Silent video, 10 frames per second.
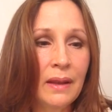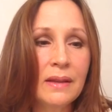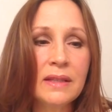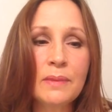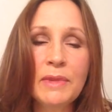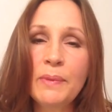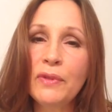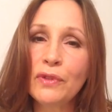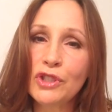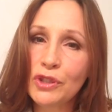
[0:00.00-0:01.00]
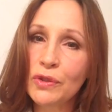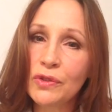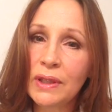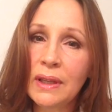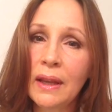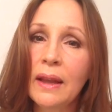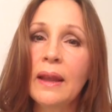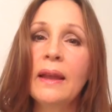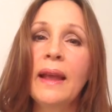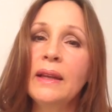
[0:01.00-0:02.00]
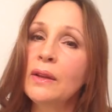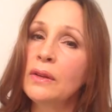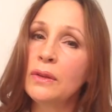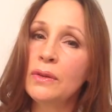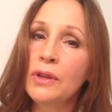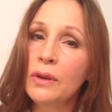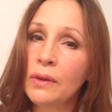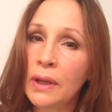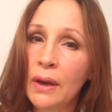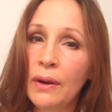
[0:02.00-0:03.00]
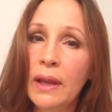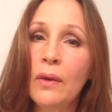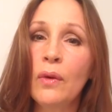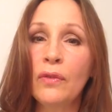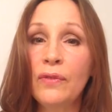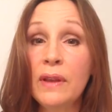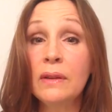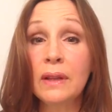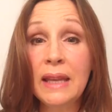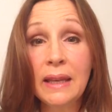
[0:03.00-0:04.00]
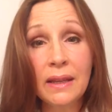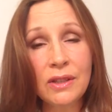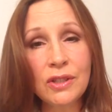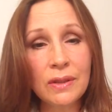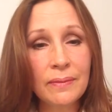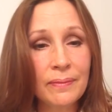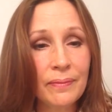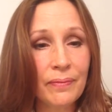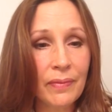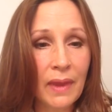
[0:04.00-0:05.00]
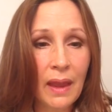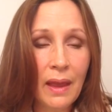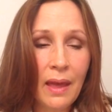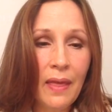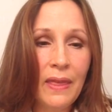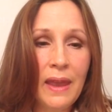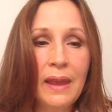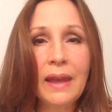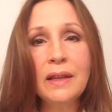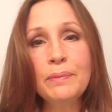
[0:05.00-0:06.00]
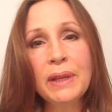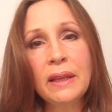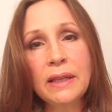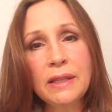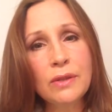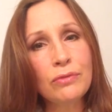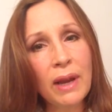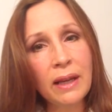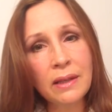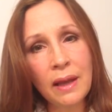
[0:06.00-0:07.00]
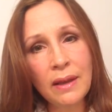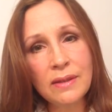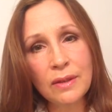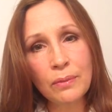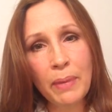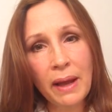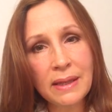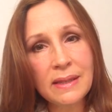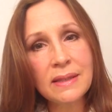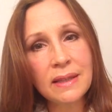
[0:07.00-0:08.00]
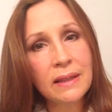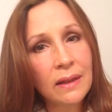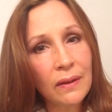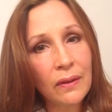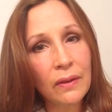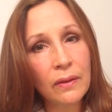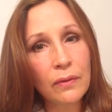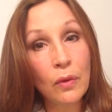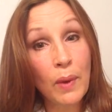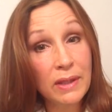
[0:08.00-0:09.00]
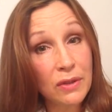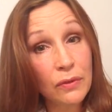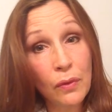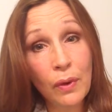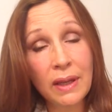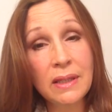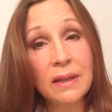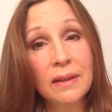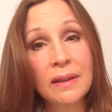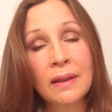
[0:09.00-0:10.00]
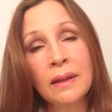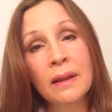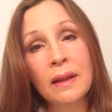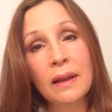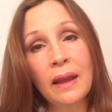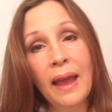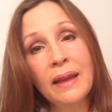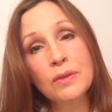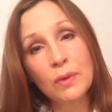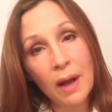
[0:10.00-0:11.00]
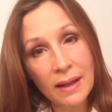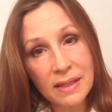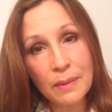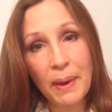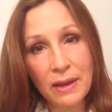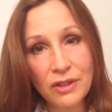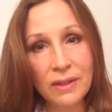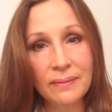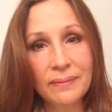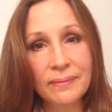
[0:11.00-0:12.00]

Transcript: Symptoms for children can include urinary or fecal leakage, the inability to recognize their body's signals for when to void, and/or constipation.